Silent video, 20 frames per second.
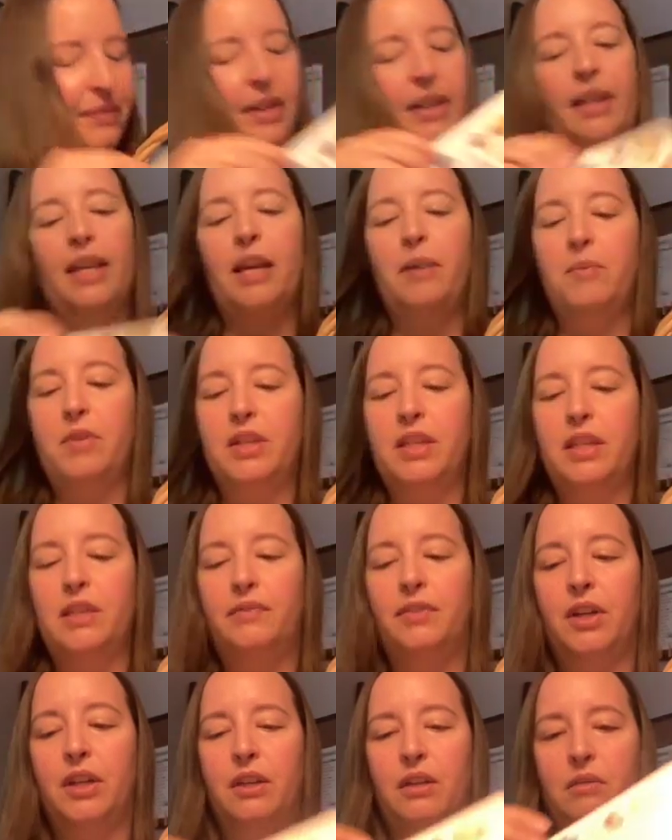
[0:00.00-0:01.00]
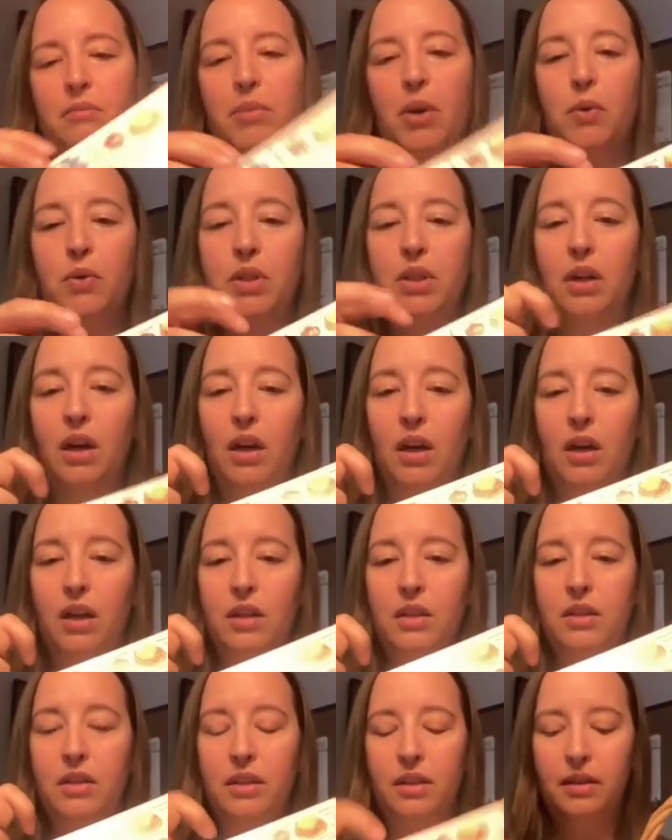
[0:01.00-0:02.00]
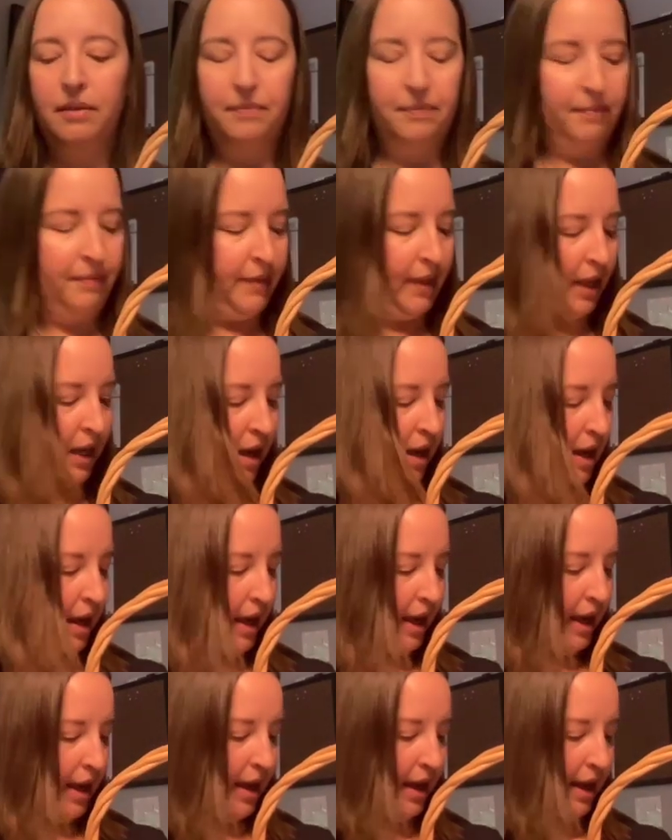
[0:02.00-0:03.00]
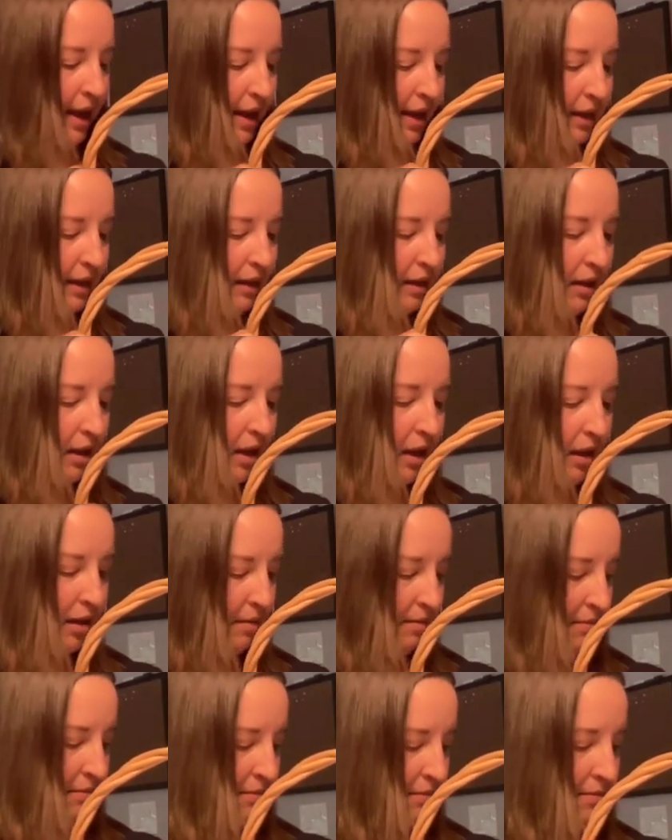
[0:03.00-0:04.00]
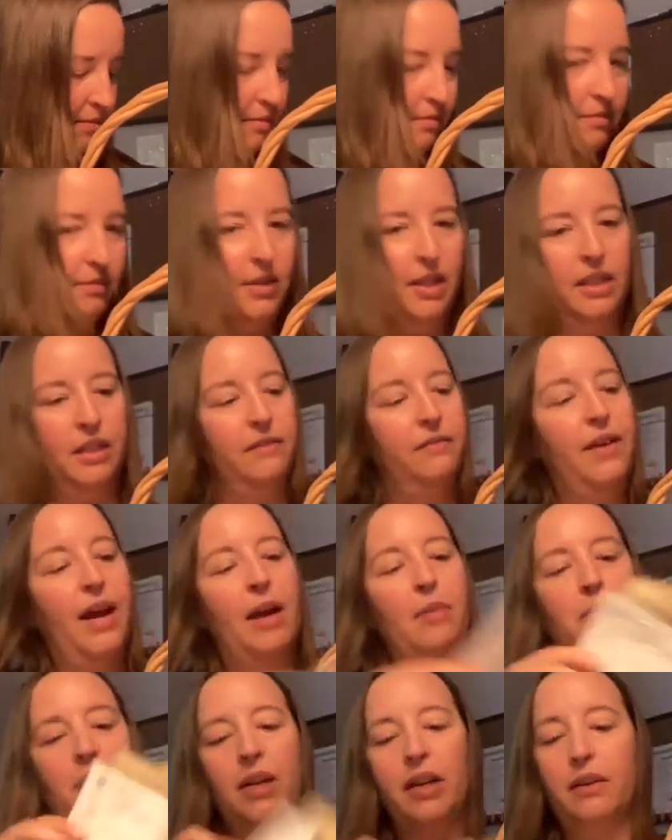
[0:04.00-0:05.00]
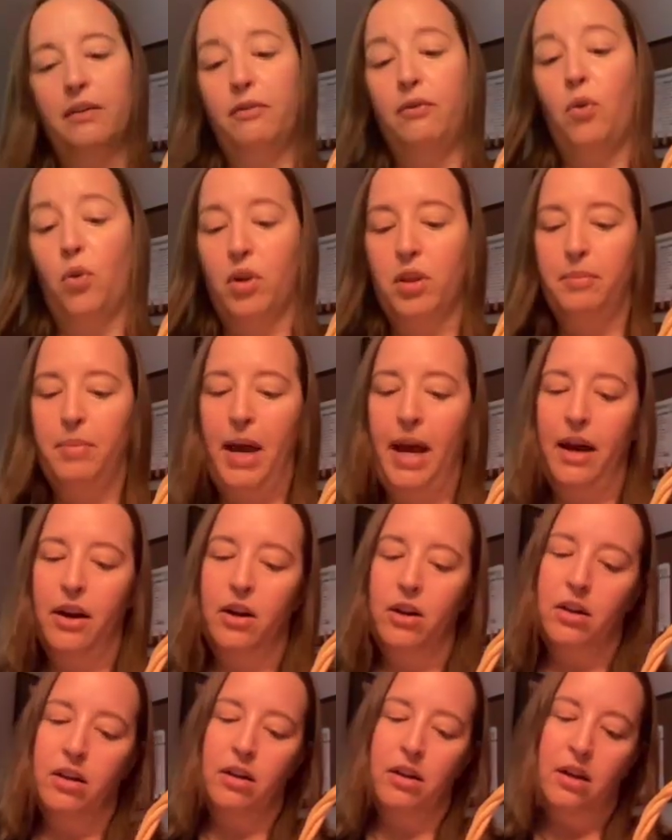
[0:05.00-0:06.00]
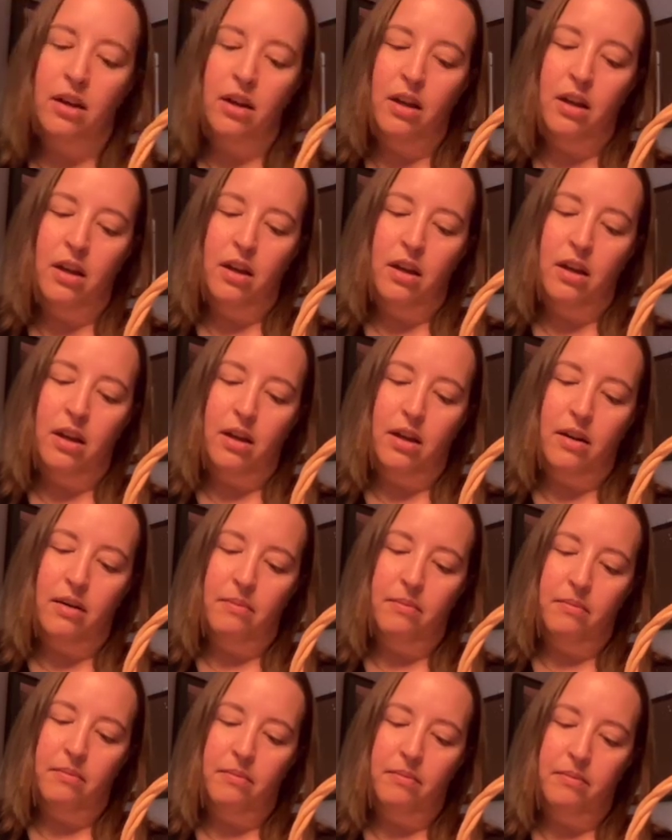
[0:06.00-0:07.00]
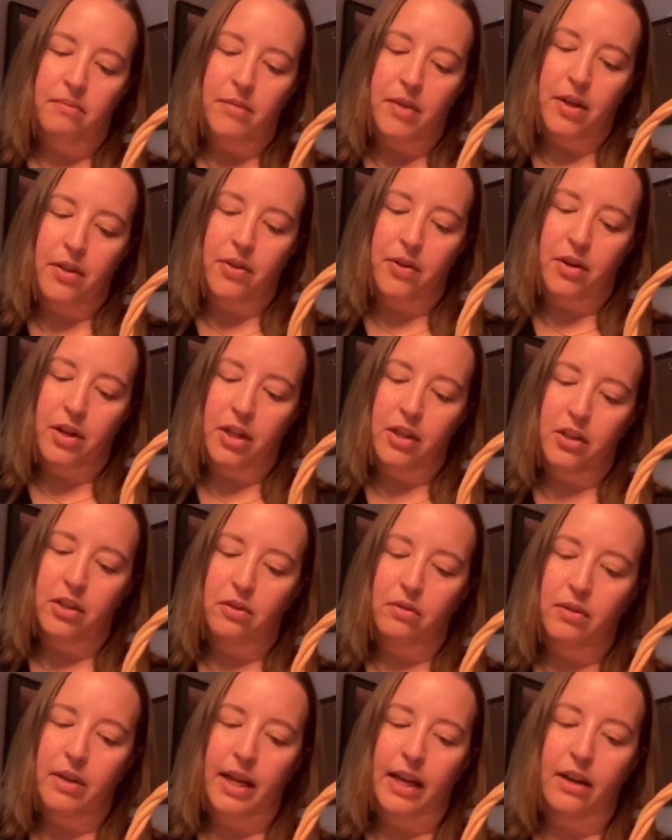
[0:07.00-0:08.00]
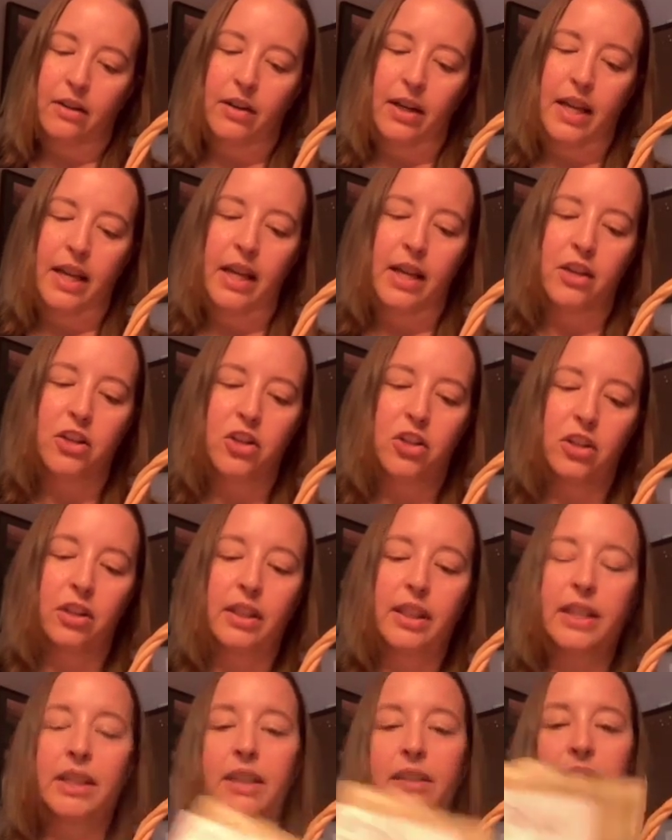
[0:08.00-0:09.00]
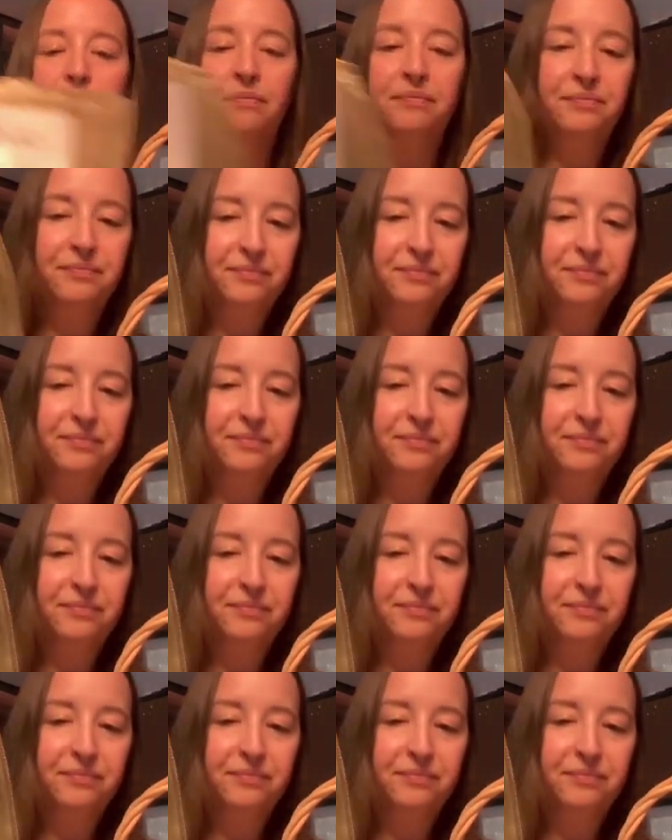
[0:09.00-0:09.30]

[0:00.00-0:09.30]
Came with these fun postcards and this fabric for the pattern. A 32 count aged linen